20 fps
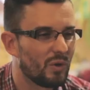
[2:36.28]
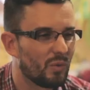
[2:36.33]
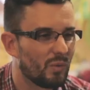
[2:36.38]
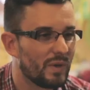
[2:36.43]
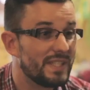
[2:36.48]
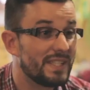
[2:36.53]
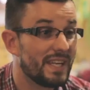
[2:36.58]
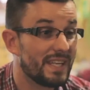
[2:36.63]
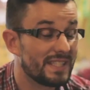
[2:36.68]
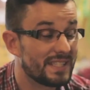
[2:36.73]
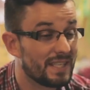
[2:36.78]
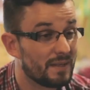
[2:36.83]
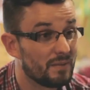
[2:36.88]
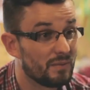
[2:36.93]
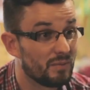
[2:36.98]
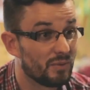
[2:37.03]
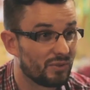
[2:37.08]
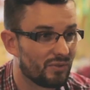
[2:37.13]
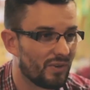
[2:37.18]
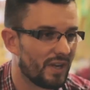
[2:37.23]
We take
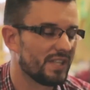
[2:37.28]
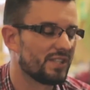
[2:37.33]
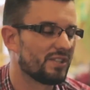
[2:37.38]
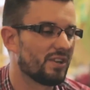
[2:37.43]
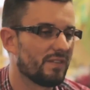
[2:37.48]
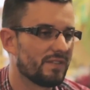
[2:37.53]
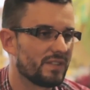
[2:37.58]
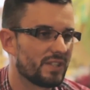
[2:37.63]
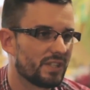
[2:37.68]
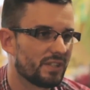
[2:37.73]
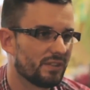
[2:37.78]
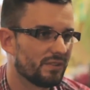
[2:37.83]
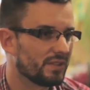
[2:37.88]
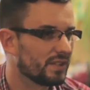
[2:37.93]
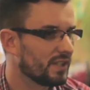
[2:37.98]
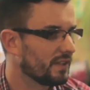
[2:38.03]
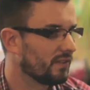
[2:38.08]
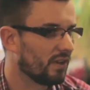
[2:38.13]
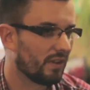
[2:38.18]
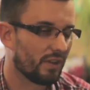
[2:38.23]
someone with great soft
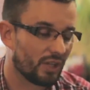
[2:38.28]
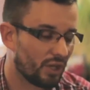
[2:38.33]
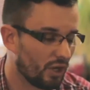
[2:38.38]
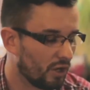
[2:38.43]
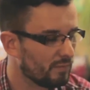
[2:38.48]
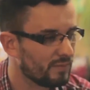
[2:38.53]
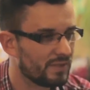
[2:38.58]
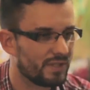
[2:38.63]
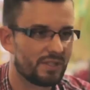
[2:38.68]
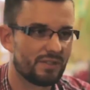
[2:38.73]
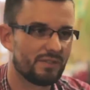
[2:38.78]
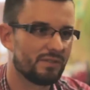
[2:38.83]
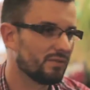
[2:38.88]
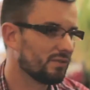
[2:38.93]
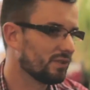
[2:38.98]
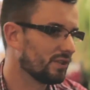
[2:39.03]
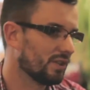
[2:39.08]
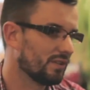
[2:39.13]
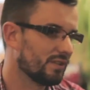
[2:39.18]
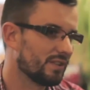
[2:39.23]
skills. They've got the comm
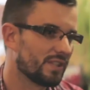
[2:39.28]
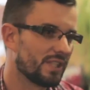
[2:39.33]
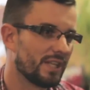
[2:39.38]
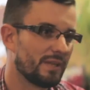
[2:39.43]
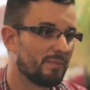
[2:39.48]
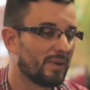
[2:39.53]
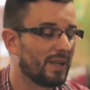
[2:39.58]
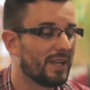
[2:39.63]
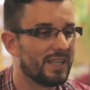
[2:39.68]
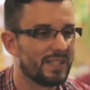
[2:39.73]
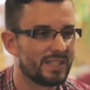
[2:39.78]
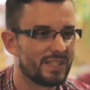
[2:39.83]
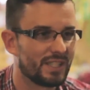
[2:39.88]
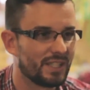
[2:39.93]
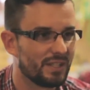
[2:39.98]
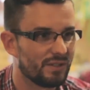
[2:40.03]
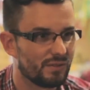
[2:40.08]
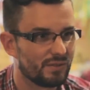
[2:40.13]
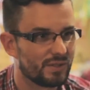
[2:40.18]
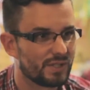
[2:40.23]
skills, those team player
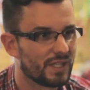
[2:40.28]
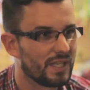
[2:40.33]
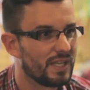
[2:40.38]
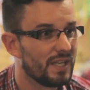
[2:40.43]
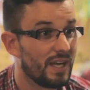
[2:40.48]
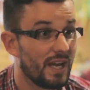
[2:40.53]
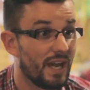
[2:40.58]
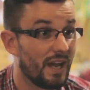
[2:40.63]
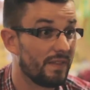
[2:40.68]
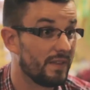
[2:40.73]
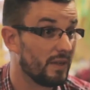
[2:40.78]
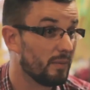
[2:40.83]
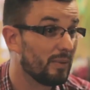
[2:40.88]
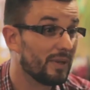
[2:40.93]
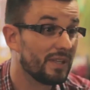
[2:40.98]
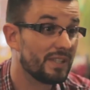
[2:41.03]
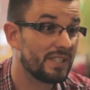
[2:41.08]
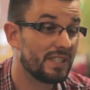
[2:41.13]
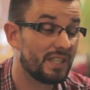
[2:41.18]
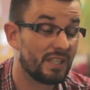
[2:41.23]
skills, the
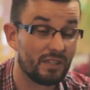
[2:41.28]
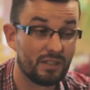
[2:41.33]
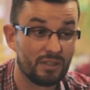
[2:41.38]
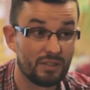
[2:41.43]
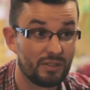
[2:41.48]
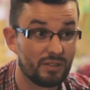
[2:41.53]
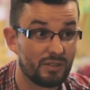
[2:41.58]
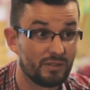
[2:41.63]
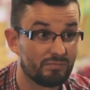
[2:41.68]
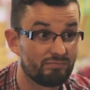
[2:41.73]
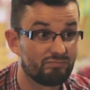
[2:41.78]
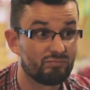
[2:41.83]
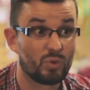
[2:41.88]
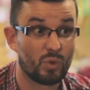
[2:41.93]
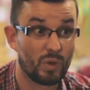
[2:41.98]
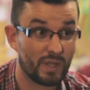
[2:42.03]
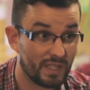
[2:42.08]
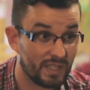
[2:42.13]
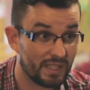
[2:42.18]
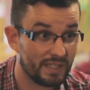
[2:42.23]
ability to learn
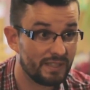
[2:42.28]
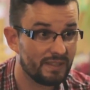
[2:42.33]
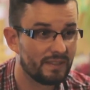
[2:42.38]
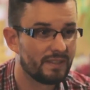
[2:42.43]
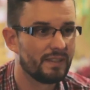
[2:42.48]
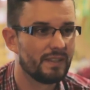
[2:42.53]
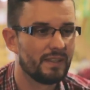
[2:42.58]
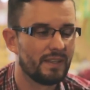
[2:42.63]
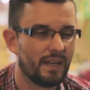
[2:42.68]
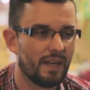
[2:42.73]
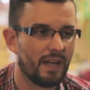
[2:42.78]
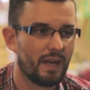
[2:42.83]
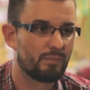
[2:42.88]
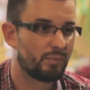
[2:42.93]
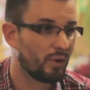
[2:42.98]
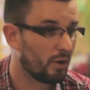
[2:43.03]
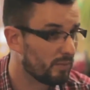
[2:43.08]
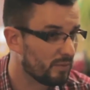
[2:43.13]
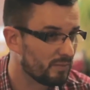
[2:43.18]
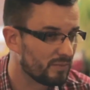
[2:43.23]
quickly,
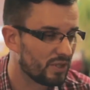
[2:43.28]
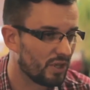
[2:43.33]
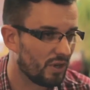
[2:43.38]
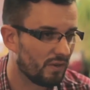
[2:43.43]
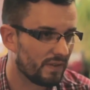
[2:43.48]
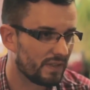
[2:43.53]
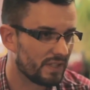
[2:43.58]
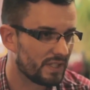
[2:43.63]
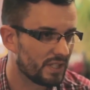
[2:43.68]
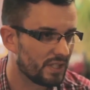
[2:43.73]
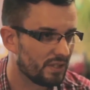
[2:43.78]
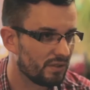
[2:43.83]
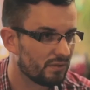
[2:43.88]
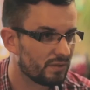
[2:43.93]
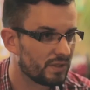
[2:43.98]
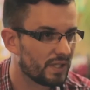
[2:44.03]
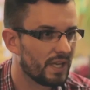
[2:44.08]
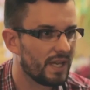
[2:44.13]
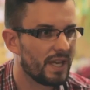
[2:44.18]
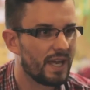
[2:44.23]
problem solving
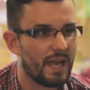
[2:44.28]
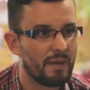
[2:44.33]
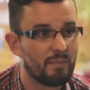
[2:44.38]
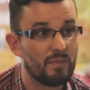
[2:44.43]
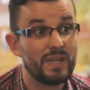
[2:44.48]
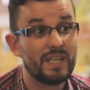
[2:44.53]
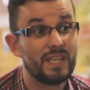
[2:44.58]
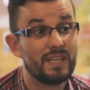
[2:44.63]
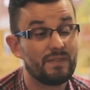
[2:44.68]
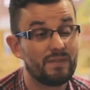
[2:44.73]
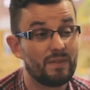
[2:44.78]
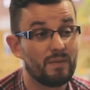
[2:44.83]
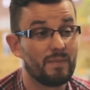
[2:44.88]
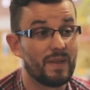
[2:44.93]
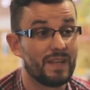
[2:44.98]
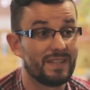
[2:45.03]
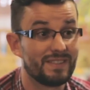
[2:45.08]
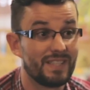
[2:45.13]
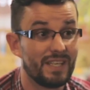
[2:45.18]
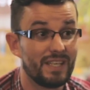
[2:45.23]
skills, and we give them
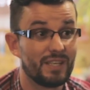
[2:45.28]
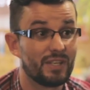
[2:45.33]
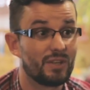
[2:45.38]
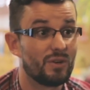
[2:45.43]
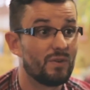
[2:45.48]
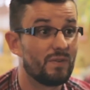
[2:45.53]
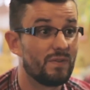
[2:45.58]
that technical